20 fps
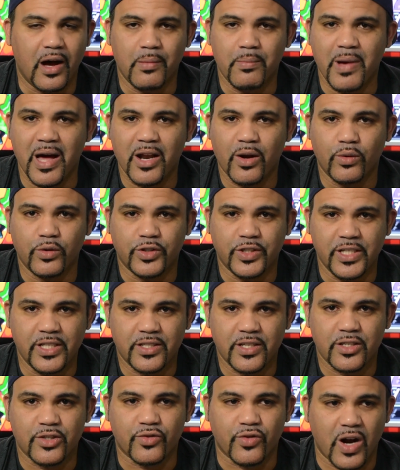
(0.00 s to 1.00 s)
Metal
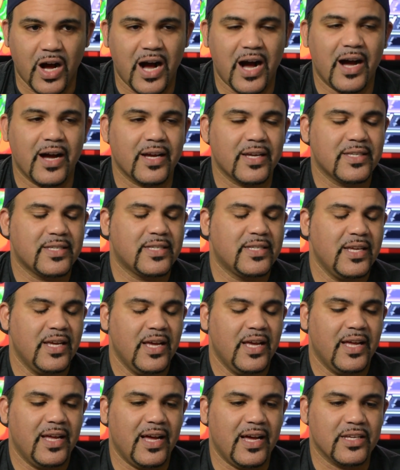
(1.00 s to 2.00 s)
Jesus Rocks
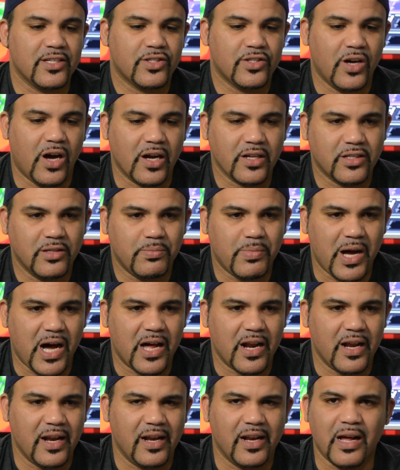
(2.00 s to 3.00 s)
has talked
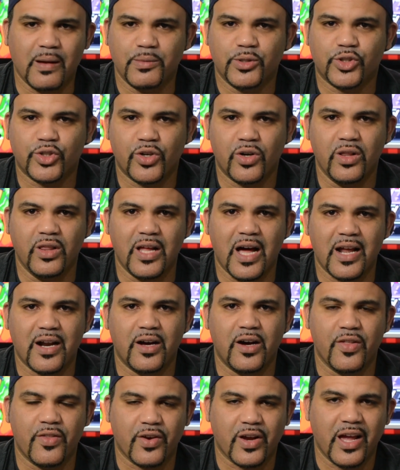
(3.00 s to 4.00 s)
about it, and I'm sure a lot
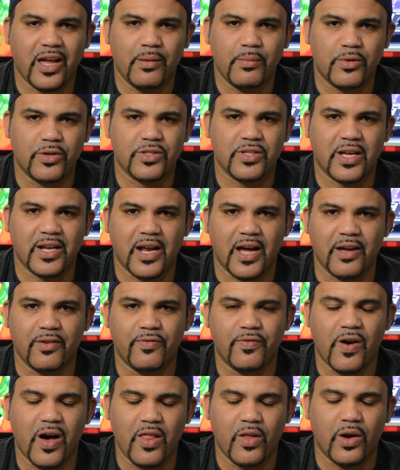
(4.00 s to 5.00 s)
of other gamers that I
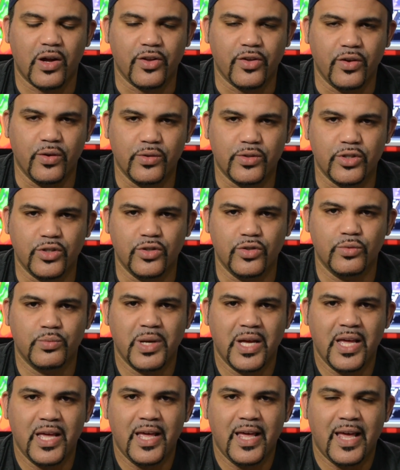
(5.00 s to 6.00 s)
follow on
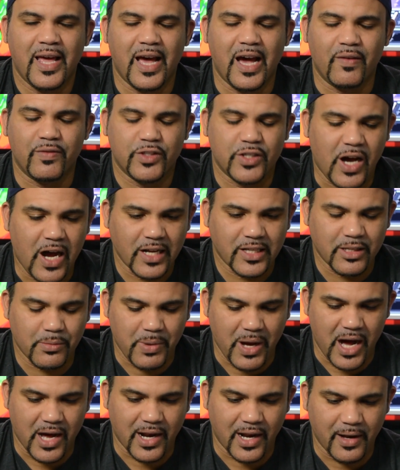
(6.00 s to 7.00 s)
YouTube have talked
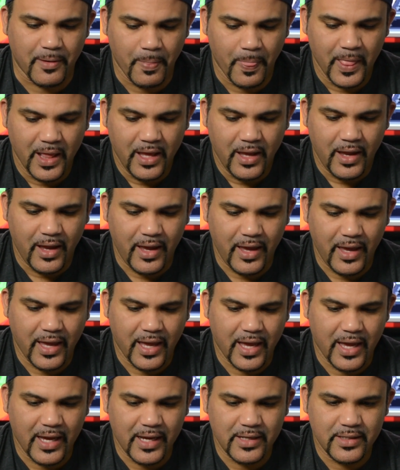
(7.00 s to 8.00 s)
about it.
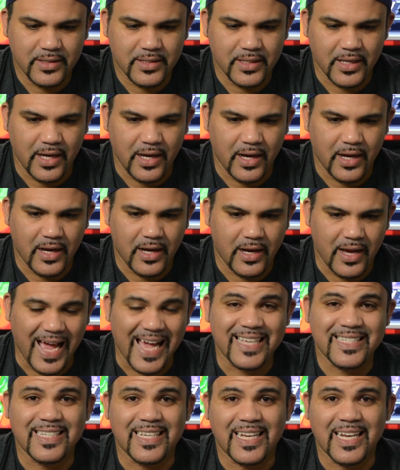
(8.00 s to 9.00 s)
And
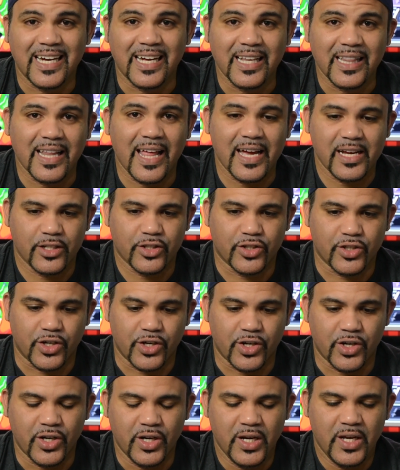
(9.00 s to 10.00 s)
as a
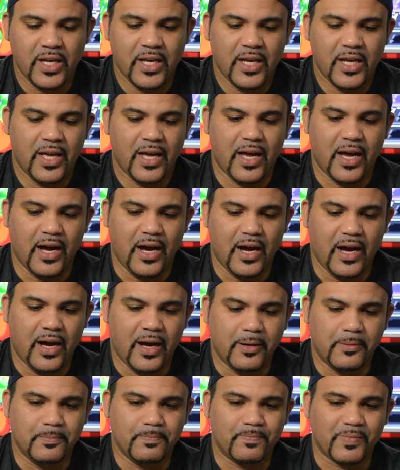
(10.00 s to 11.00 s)
collector,
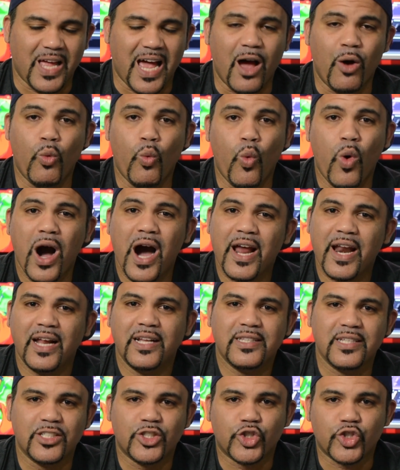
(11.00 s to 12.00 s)
I
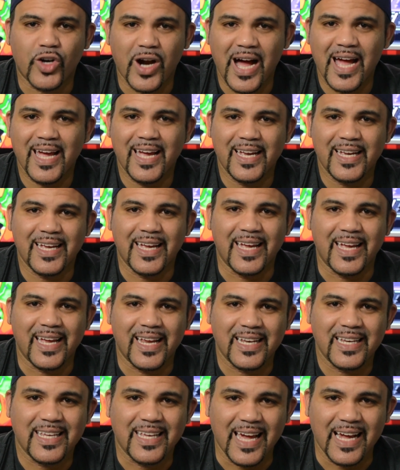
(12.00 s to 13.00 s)
wanted to try
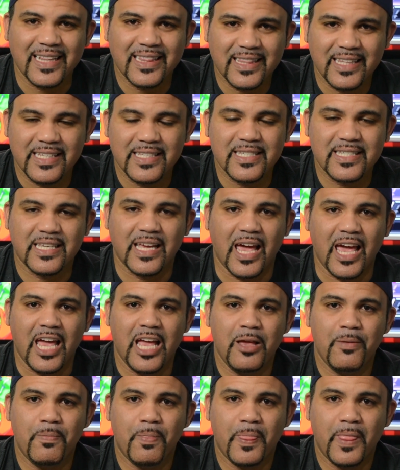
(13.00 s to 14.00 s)
and get this
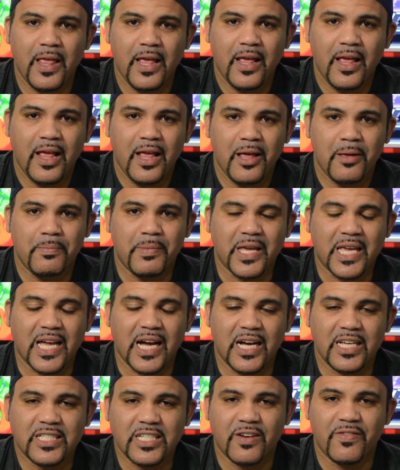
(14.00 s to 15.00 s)
game
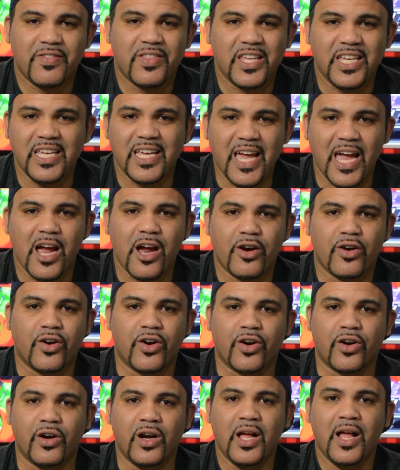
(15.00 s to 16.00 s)
because of the
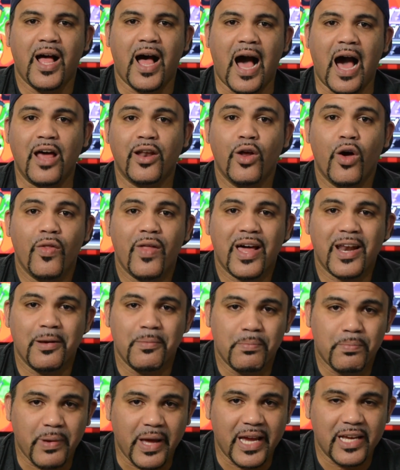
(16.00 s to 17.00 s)
error. I know that
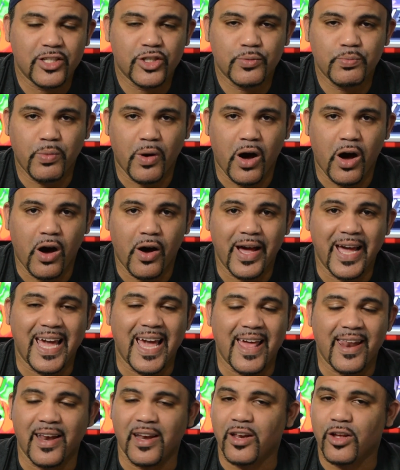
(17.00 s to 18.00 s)
in baseball
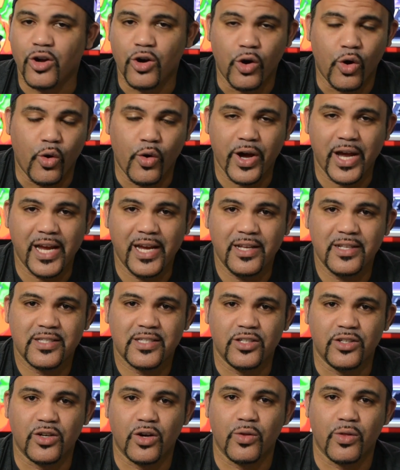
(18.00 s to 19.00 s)
and in
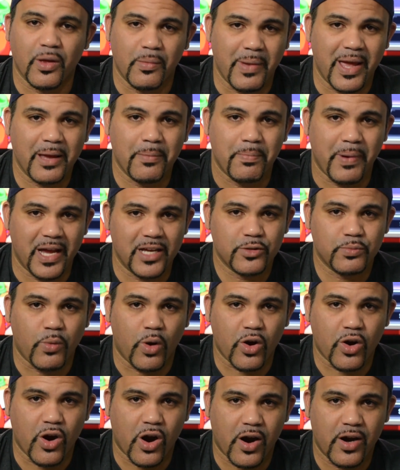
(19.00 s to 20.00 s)
coins, you know, they make
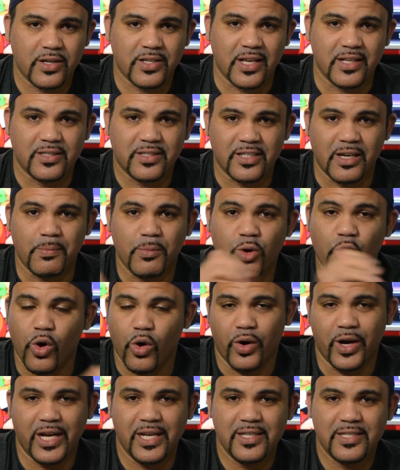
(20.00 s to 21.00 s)
baseball cards and some
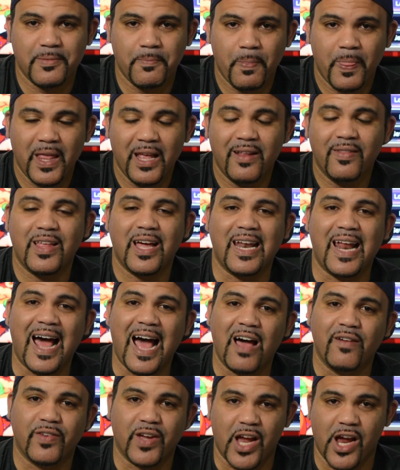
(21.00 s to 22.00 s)
coins that
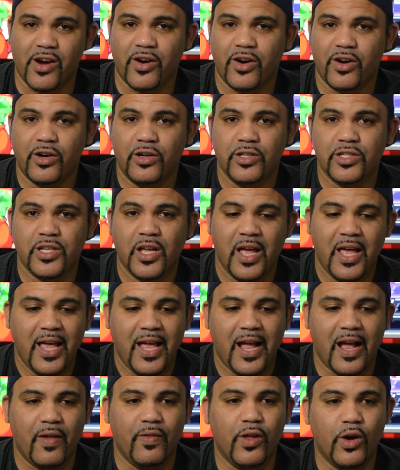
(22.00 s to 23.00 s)
have errors,
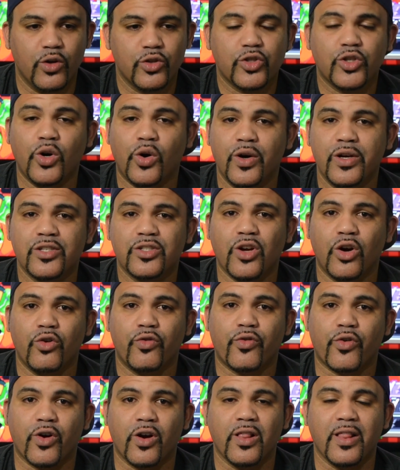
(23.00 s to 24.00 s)
and those coins go
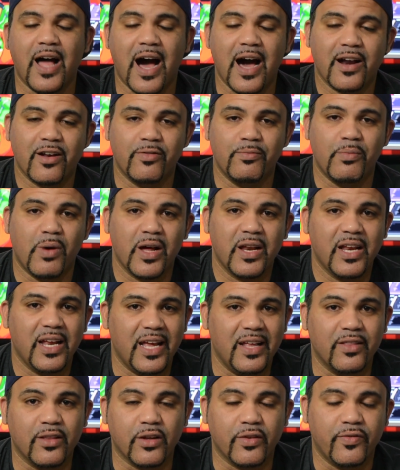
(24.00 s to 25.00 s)
for a lot of money
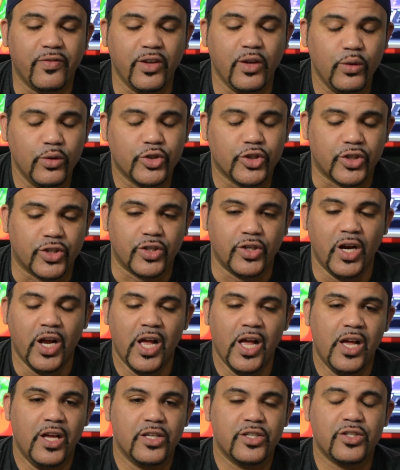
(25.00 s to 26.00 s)
in the future.
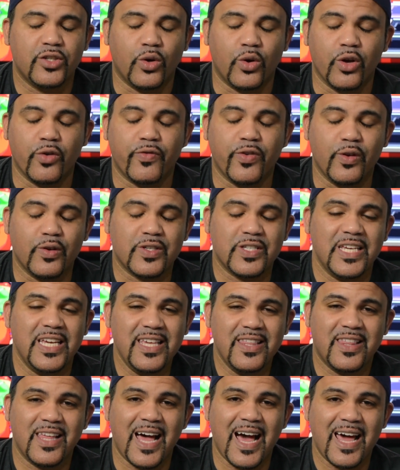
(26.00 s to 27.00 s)
So if you
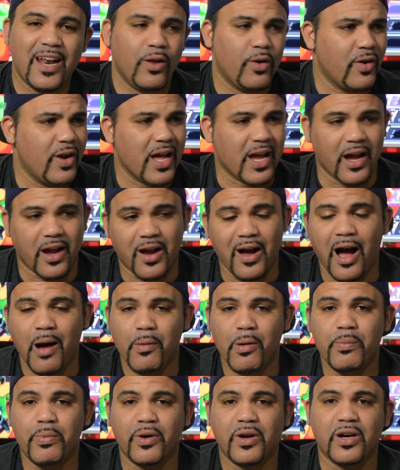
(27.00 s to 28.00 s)
see that, or like a
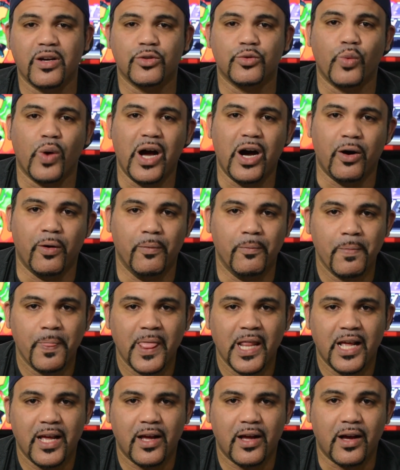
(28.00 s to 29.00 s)
comic book as well,
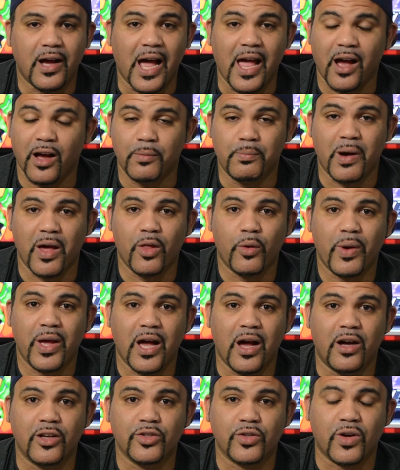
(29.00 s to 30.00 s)
by the way,
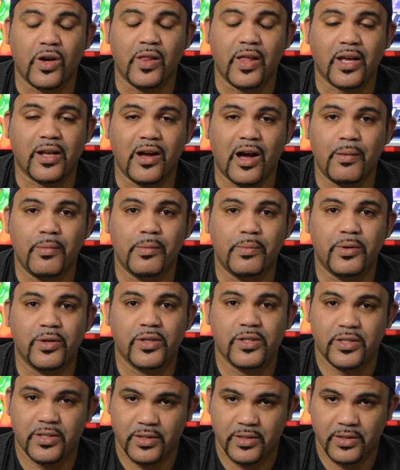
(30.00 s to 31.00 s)
I also collect comic
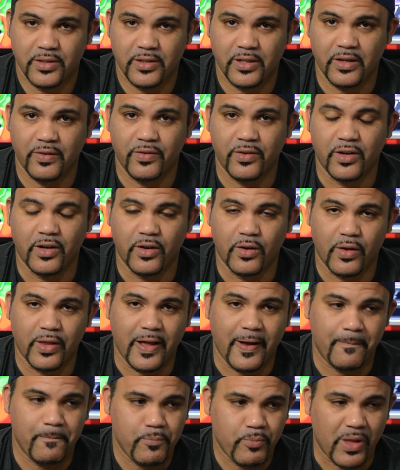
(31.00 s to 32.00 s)
books. If you didn't know
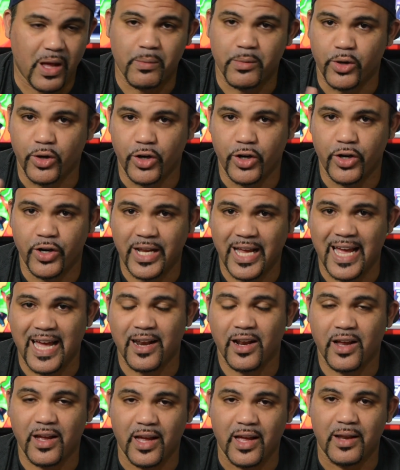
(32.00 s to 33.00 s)
that, I'm a nerd.